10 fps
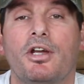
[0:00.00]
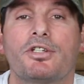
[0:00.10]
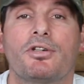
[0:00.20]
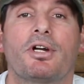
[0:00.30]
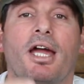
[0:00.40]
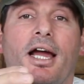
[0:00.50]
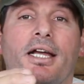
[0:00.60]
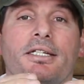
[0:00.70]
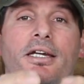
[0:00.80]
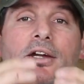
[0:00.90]
So
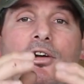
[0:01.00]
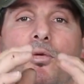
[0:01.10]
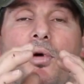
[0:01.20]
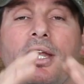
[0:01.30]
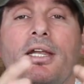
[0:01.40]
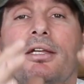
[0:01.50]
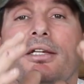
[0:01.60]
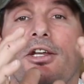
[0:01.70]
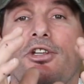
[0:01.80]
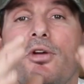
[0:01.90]
guys, when
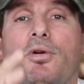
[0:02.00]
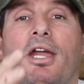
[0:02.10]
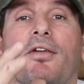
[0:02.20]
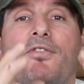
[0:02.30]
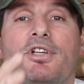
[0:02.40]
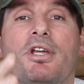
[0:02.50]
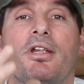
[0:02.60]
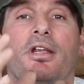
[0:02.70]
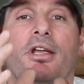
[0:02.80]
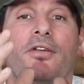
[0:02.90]
you do get a
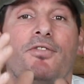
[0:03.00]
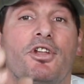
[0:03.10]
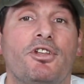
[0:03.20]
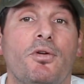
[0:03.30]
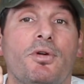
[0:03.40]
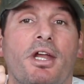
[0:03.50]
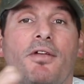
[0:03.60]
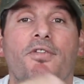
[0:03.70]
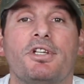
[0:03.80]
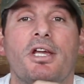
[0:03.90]
visit, if you do get
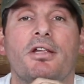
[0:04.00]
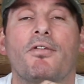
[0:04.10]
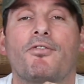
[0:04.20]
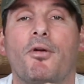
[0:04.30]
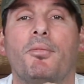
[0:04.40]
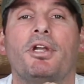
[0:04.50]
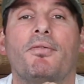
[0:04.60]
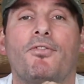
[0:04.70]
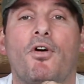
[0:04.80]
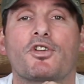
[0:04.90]
a visit from an
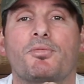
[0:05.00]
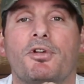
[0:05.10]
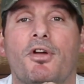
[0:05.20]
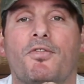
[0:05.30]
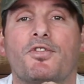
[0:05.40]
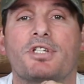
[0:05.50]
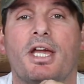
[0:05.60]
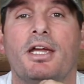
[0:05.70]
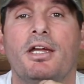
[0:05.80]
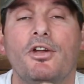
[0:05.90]
enforcement
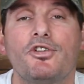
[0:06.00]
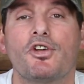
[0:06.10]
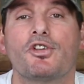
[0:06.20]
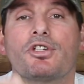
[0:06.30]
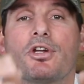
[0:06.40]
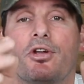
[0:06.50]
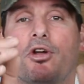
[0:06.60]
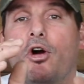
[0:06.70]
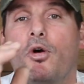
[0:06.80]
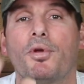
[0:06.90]
officer, just
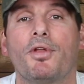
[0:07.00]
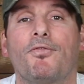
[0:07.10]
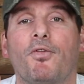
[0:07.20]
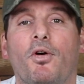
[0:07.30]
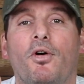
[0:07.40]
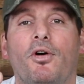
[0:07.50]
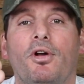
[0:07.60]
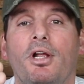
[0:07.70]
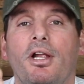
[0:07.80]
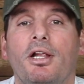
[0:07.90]
go with the
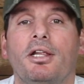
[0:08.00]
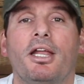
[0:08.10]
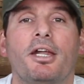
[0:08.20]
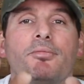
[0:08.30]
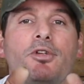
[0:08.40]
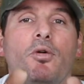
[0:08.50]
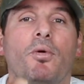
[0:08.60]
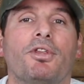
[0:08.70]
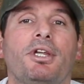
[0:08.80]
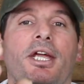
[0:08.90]
flow. Let them do
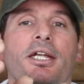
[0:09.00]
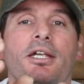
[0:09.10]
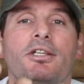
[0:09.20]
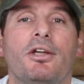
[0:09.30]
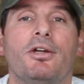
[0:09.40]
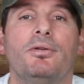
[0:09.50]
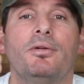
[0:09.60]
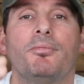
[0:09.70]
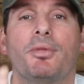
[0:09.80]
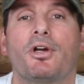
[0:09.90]
what they need to
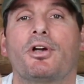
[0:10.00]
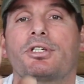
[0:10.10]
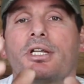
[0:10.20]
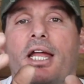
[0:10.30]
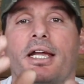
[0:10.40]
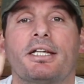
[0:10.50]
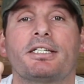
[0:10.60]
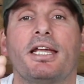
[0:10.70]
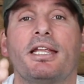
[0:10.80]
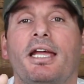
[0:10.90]
do, because like I
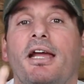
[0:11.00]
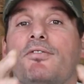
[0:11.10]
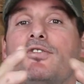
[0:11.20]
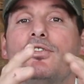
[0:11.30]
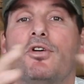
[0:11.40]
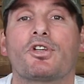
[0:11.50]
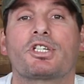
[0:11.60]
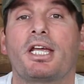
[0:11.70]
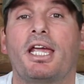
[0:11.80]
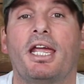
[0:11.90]
said, they have no
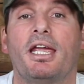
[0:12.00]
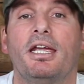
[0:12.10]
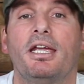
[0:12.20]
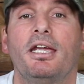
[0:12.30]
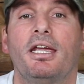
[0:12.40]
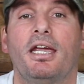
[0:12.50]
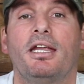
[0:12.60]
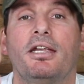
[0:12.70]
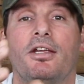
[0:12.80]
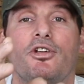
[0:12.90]
say
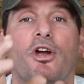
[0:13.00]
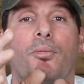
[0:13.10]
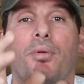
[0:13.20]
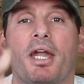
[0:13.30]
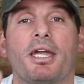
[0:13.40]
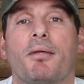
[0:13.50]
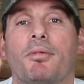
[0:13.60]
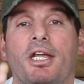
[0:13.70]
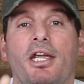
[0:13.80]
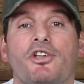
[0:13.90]
in your planning
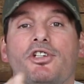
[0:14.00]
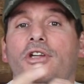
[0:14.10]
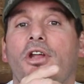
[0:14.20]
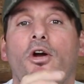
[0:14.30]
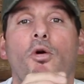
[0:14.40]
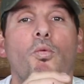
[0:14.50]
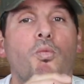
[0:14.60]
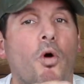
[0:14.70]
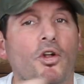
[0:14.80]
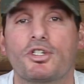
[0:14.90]
application
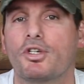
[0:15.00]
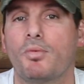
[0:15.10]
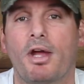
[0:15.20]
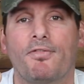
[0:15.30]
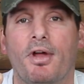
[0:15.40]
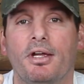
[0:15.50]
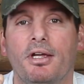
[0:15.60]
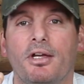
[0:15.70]
whatsoever.